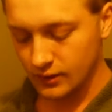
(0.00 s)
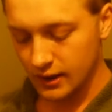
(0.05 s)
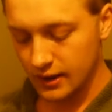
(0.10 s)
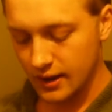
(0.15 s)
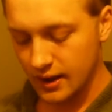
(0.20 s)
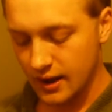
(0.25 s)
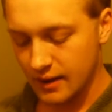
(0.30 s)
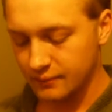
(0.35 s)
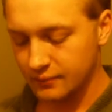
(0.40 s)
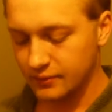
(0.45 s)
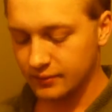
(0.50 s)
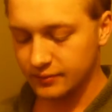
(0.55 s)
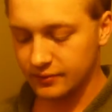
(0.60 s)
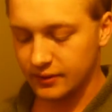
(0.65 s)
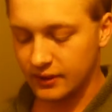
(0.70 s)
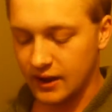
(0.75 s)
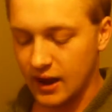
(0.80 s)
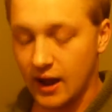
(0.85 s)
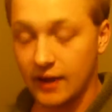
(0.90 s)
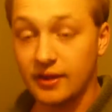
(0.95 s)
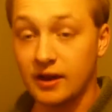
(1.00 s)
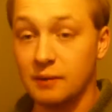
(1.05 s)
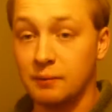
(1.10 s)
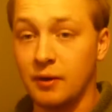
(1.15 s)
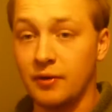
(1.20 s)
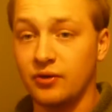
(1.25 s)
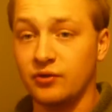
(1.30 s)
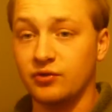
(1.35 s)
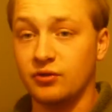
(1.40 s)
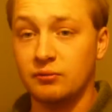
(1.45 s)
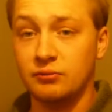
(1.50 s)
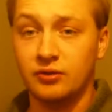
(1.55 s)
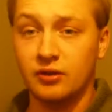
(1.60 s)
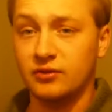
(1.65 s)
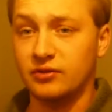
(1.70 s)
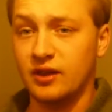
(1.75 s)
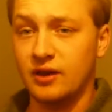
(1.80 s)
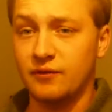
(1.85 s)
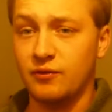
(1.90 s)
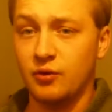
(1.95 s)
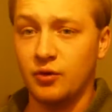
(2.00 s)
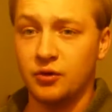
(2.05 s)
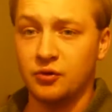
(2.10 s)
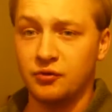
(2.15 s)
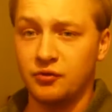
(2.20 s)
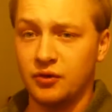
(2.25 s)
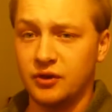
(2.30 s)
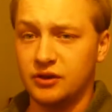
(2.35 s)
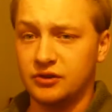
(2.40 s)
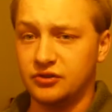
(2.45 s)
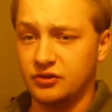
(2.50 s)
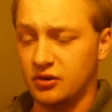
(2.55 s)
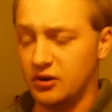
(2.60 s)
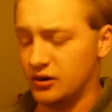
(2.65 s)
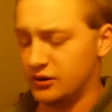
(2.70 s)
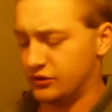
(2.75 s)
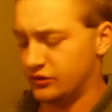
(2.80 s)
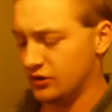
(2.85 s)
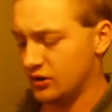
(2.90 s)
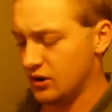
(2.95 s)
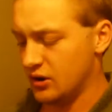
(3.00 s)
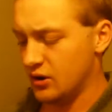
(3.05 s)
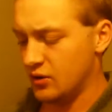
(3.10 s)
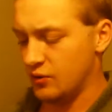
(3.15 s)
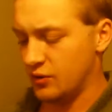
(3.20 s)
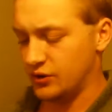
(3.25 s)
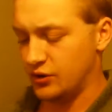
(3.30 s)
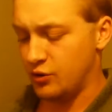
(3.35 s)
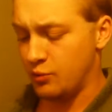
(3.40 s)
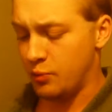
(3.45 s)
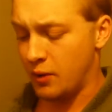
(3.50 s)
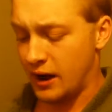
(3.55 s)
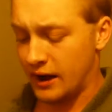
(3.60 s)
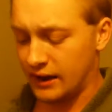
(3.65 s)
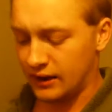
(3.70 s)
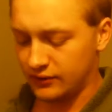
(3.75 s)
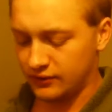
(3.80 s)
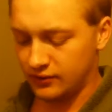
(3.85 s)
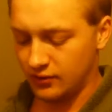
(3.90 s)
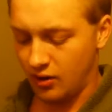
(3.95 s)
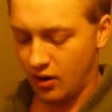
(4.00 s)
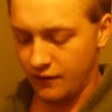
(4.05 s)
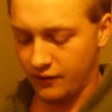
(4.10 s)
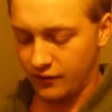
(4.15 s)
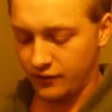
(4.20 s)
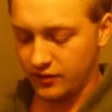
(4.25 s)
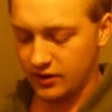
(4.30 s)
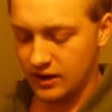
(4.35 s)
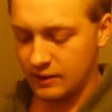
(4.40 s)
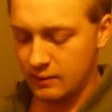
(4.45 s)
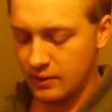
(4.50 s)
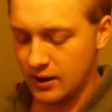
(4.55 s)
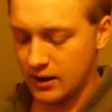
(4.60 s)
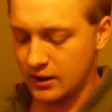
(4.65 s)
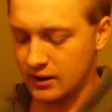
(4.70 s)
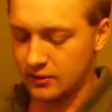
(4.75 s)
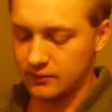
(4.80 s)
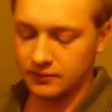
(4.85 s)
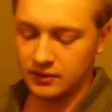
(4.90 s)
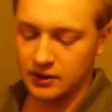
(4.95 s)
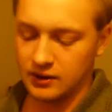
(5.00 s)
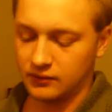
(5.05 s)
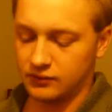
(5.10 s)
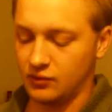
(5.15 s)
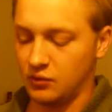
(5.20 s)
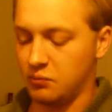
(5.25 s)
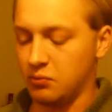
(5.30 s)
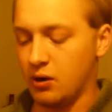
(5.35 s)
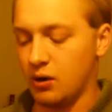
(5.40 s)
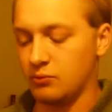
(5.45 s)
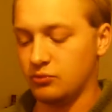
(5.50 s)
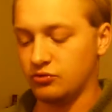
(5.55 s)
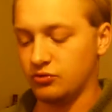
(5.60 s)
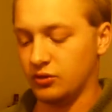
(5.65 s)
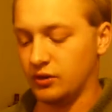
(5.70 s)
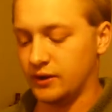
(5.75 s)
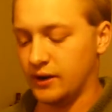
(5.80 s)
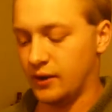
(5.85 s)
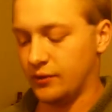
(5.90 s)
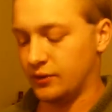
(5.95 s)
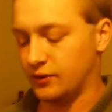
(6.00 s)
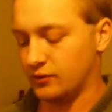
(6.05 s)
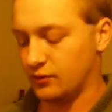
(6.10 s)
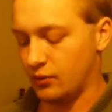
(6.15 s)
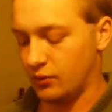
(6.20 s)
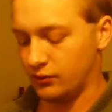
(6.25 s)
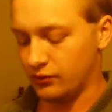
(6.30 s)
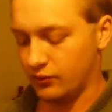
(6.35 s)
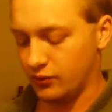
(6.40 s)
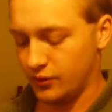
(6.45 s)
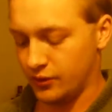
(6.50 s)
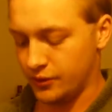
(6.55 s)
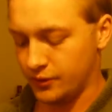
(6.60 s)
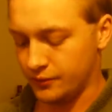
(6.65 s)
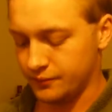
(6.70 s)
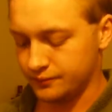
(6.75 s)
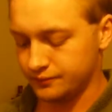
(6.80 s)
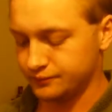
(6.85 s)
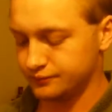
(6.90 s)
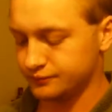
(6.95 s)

The guy that I bought this from does that for you free of charge. When you buy it off of eBay, he has no problem drilling out these holes for you.